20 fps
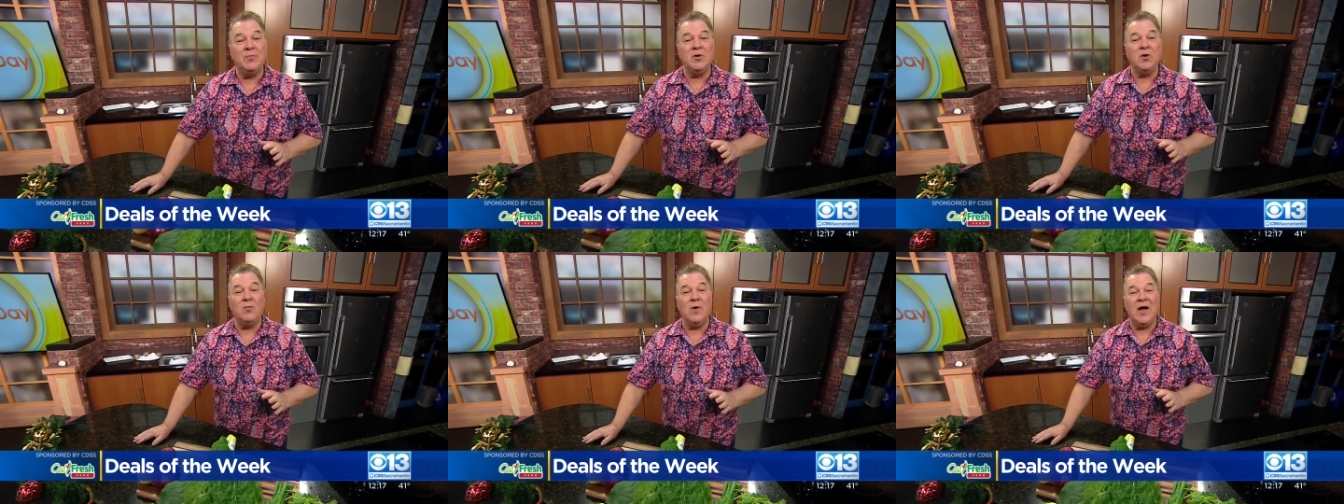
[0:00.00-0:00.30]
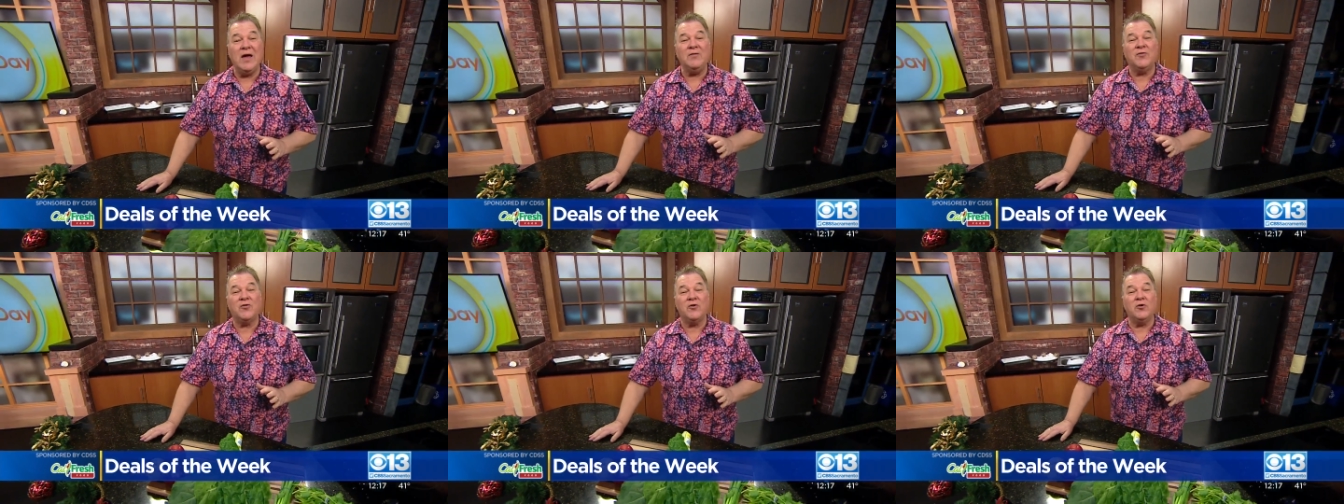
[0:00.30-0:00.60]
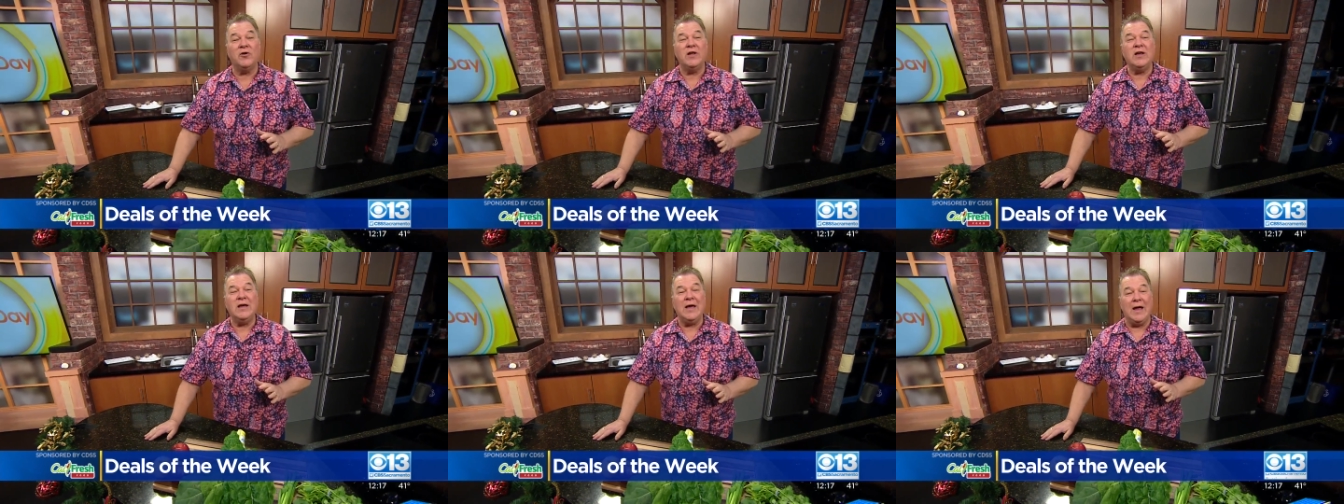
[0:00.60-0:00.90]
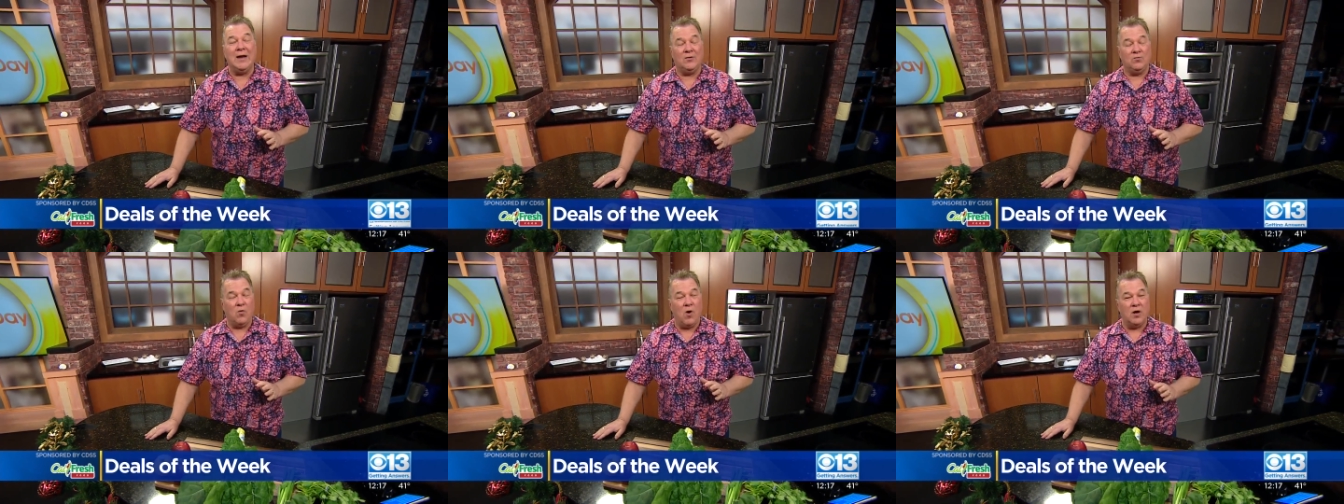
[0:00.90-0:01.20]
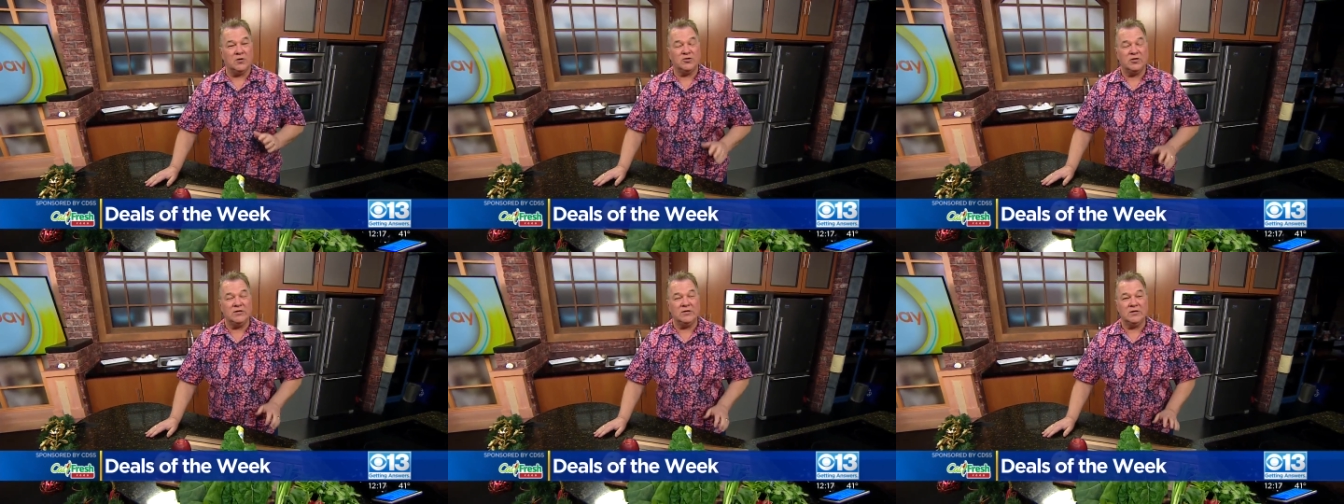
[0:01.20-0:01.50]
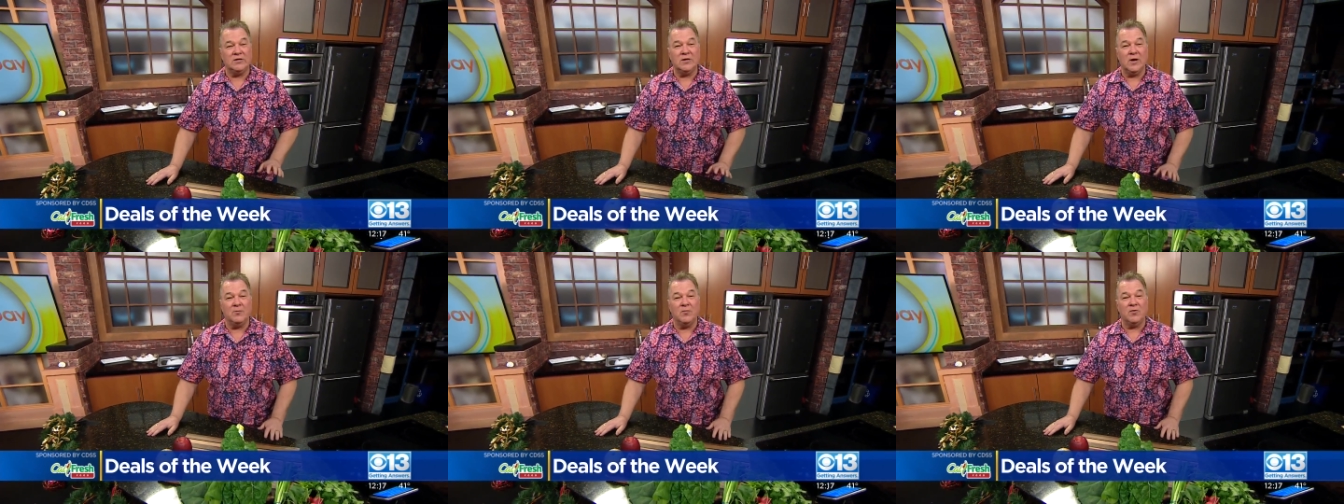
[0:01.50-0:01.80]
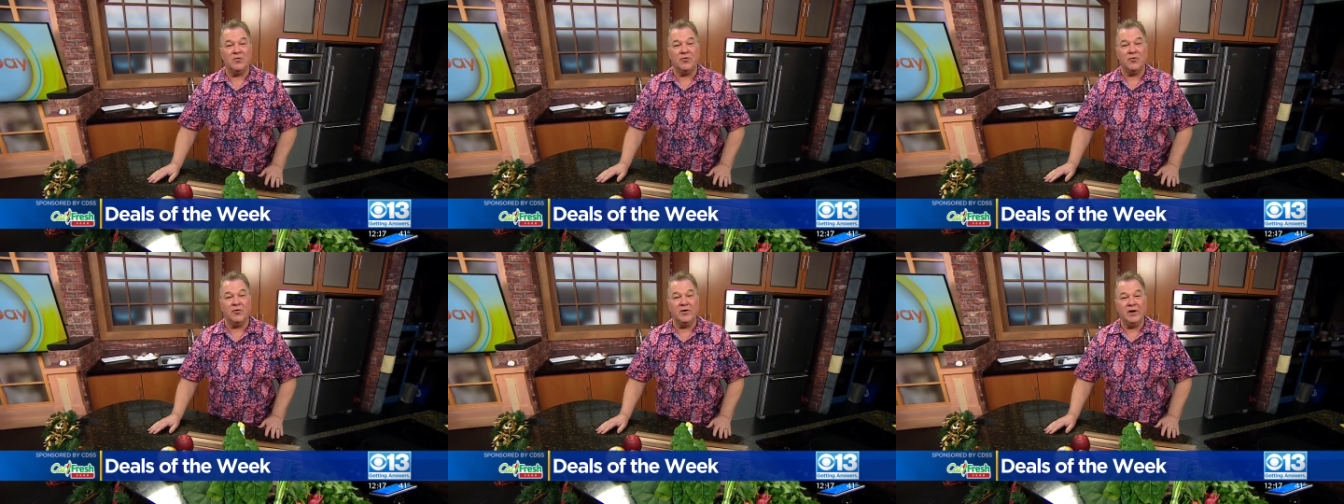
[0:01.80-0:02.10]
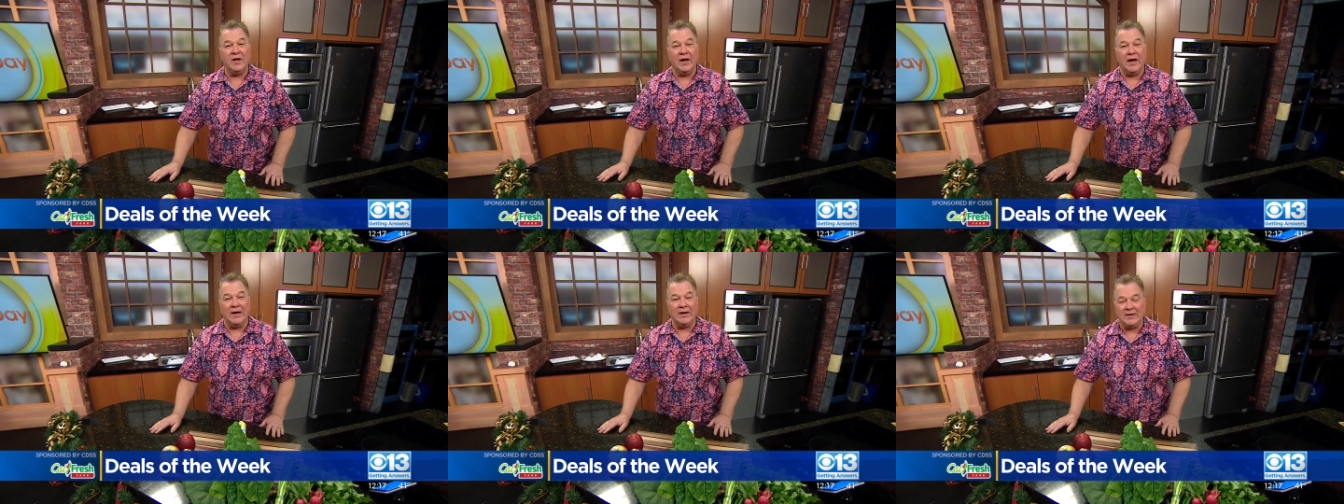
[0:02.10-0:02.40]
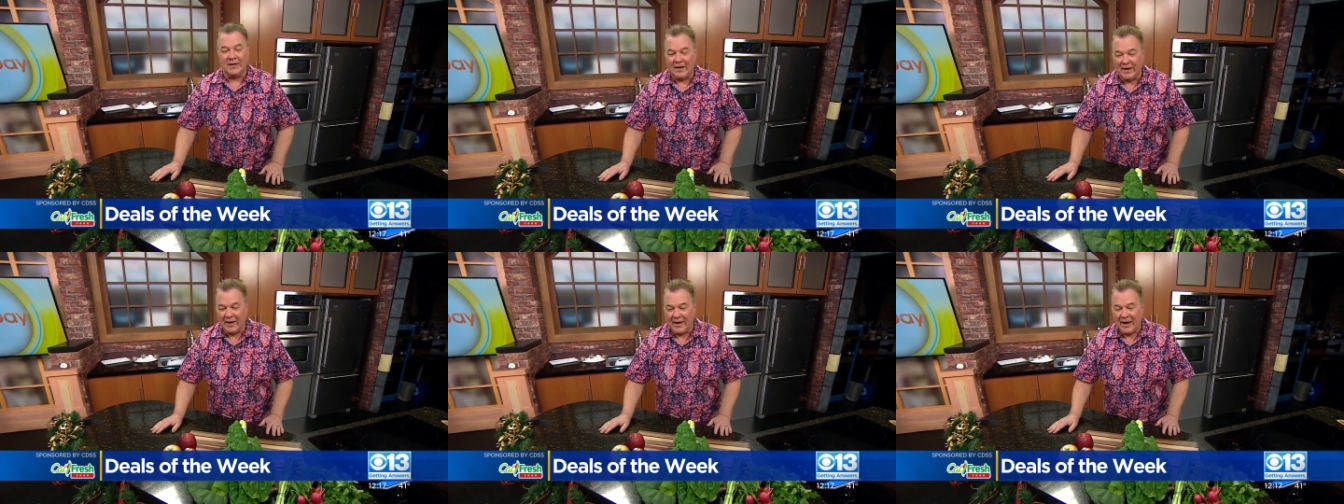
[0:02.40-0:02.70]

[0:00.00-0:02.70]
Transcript: WA38. Washington, number 38.